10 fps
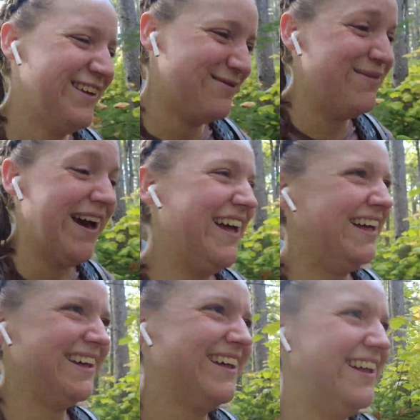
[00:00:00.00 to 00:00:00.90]
But
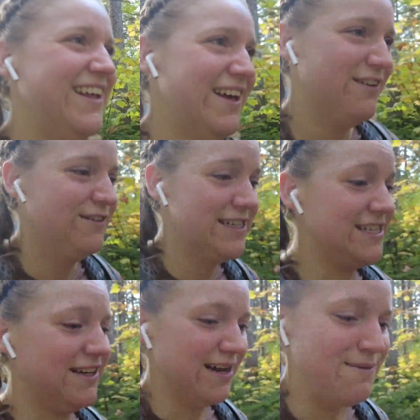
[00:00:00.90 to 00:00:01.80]
we
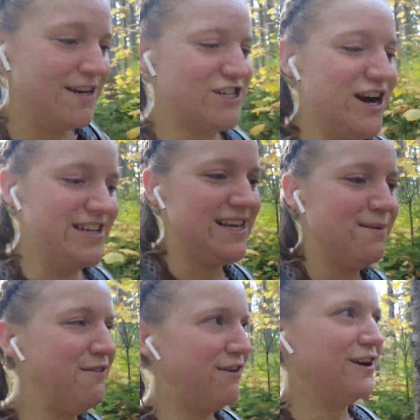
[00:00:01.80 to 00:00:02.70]
still got to make sure I
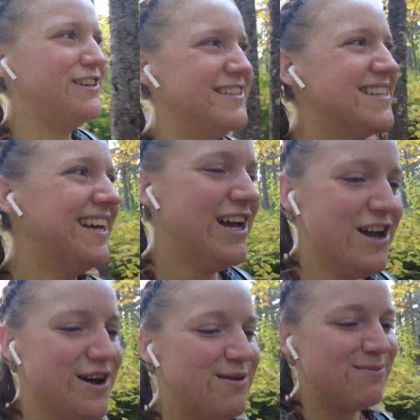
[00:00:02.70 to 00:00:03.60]
summit first.
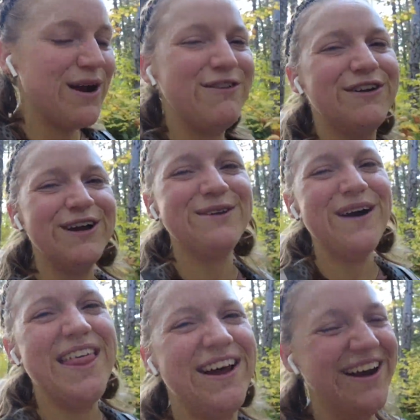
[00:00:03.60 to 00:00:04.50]
Pray for good
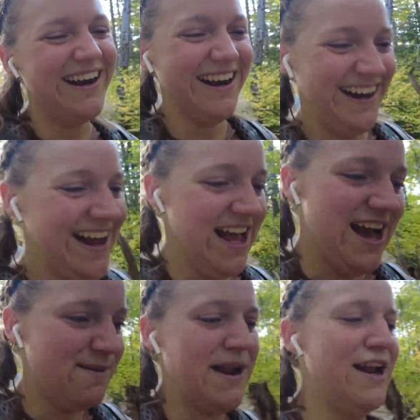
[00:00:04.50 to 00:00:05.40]
weather.
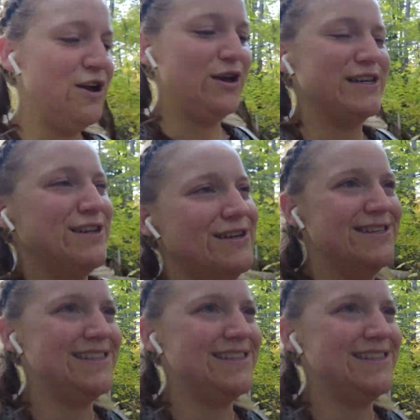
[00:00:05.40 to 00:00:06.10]
I mean, I know you guys aren't going to see